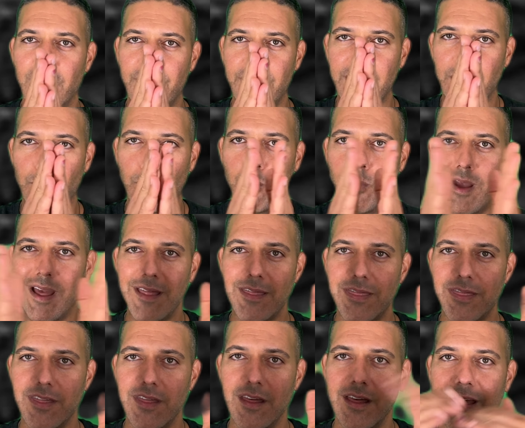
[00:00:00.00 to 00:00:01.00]
the
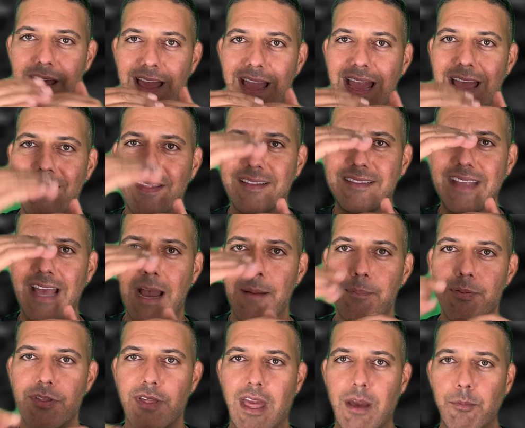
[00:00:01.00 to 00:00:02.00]
width and the
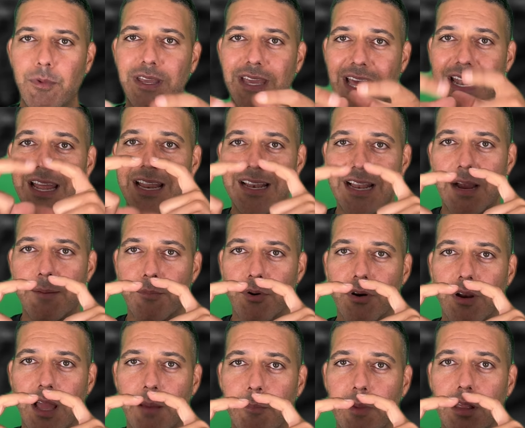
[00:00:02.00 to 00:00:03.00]
depth and we get a number
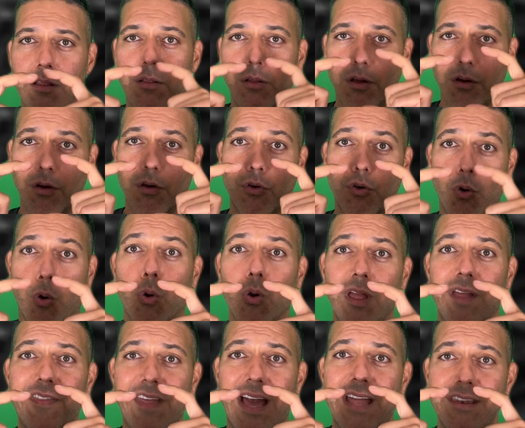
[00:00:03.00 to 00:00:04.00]
and we
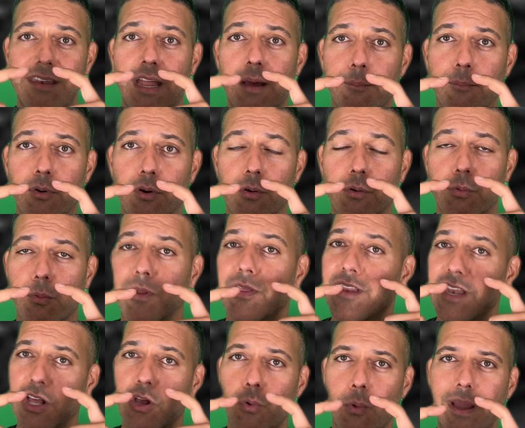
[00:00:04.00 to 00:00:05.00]
correlate that number with an
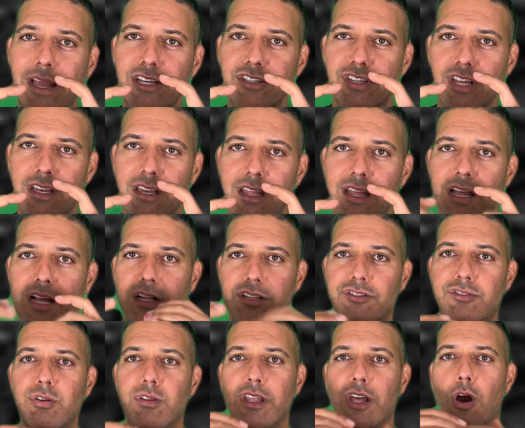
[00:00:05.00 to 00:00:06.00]
equation
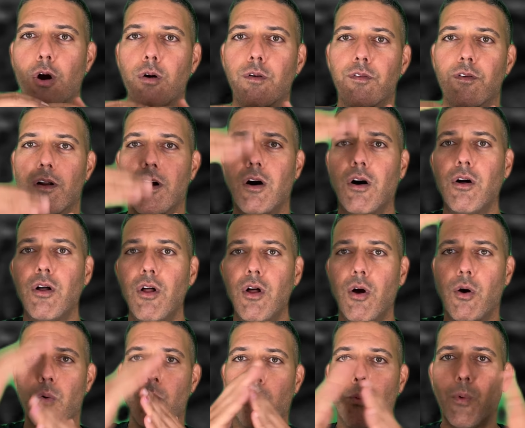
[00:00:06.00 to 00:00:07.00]
to the overall
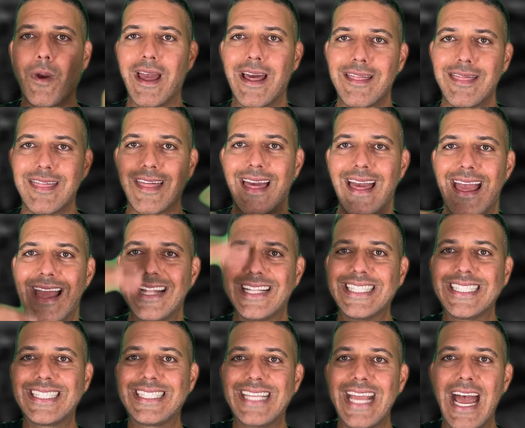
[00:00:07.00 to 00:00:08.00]
width
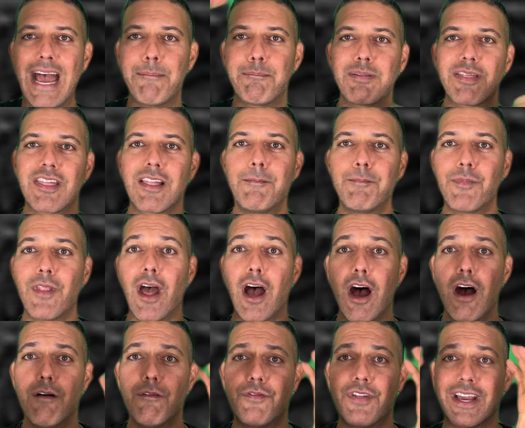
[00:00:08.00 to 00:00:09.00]
and depth
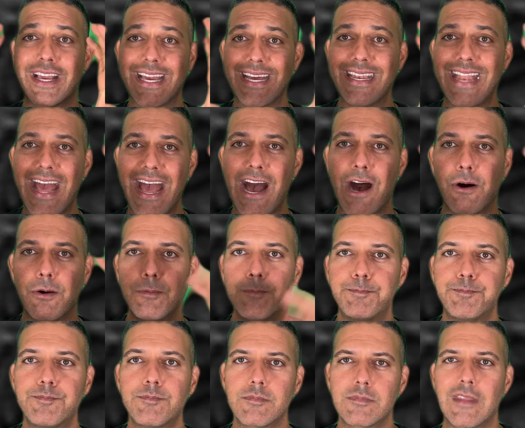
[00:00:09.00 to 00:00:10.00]
of the canal.
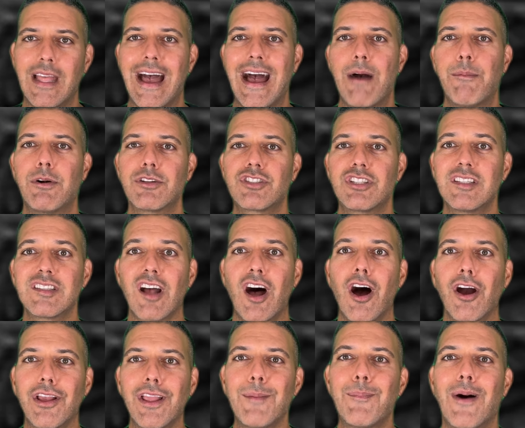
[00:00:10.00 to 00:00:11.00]
How much is
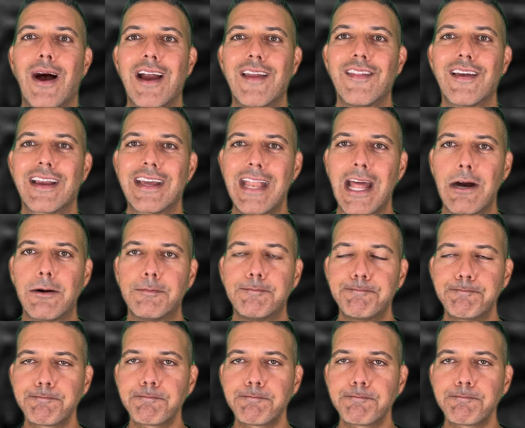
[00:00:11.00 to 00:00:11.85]
occupying the canal?